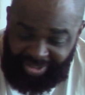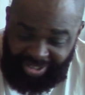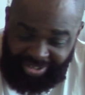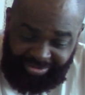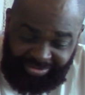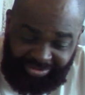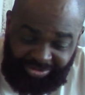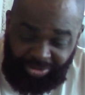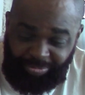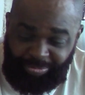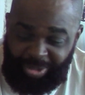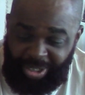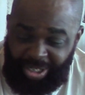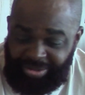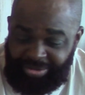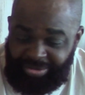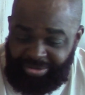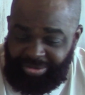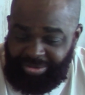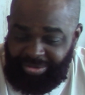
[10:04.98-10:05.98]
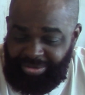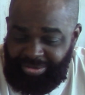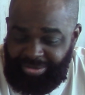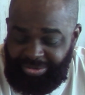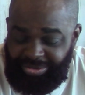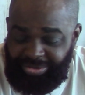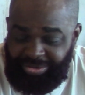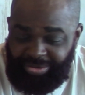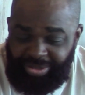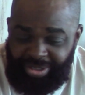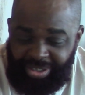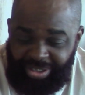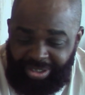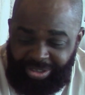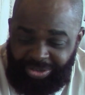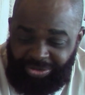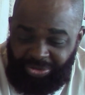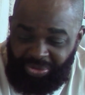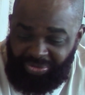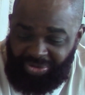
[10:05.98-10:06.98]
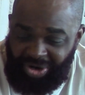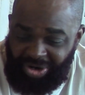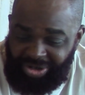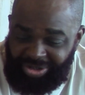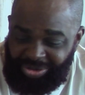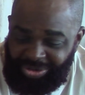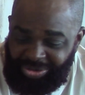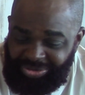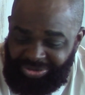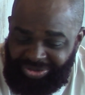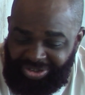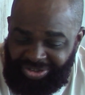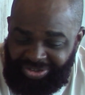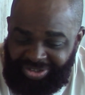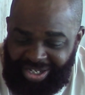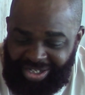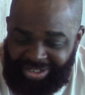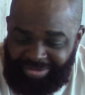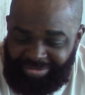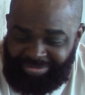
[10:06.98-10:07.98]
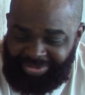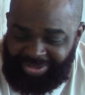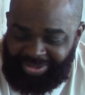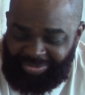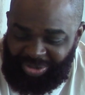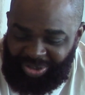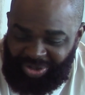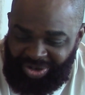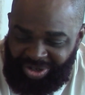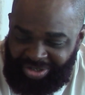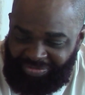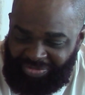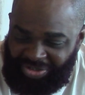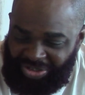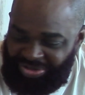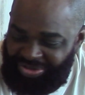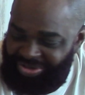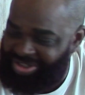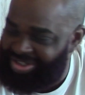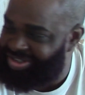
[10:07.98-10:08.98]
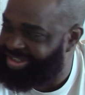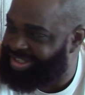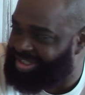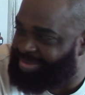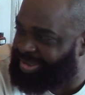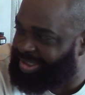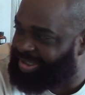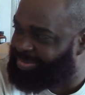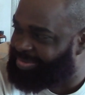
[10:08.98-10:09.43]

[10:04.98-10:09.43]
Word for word: Still bugged Groove Garden host Jen Downham to be on. Eventually she let me to